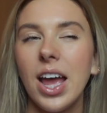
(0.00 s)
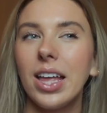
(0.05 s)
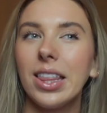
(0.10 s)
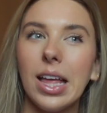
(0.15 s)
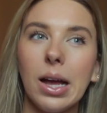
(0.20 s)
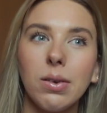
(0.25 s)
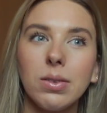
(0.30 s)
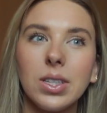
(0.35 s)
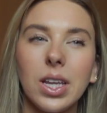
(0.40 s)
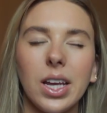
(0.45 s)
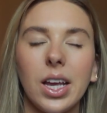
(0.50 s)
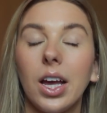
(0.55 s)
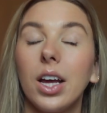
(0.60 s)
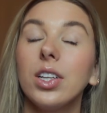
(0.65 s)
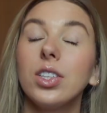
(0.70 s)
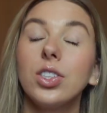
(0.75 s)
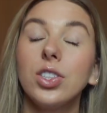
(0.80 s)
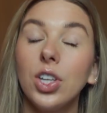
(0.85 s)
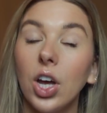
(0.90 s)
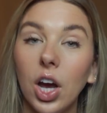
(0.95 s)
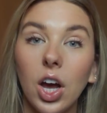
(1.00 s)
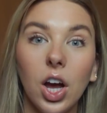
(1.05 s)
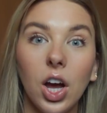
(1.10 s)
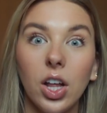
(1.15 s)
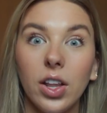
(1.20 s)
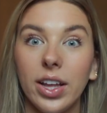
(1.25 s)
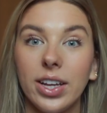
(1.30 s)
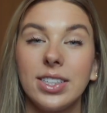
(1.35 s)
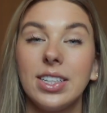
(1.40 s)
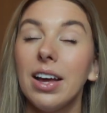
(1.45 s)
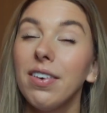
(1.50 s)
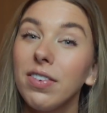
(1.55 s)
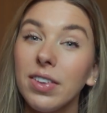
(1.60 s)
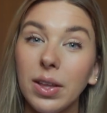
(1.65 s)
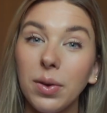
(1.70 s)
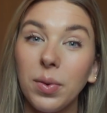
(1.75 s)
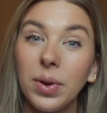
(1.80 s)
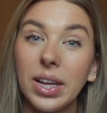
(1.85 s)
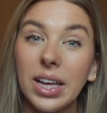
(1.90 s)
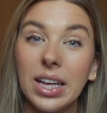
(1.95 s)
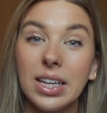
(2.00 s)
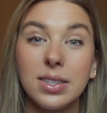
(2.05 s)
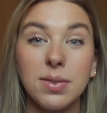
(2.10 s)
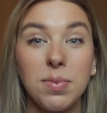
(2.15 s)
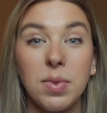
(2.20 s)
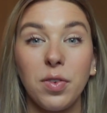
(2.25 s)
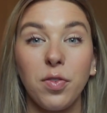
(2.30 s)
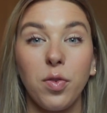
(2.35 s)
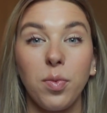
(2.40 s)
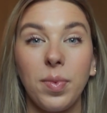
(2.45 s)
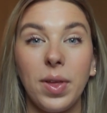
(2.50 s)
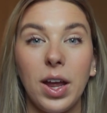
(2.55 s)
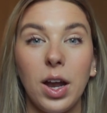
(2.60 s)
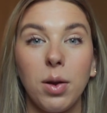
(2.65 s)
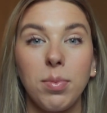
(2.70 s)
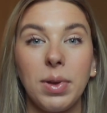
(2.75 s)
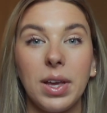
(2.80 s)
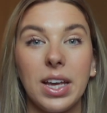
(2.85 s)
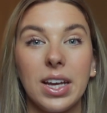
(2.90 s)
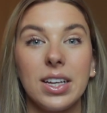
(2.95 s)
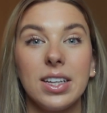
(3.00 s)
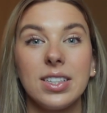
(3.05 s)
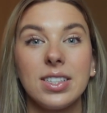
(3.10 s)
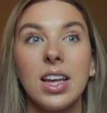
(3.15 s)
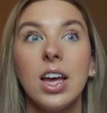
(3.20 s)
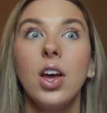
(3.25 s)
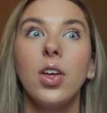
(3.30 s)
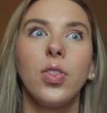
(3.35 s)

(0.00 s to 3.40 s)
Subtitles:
and that was like a duh, like definitely want to get something from there because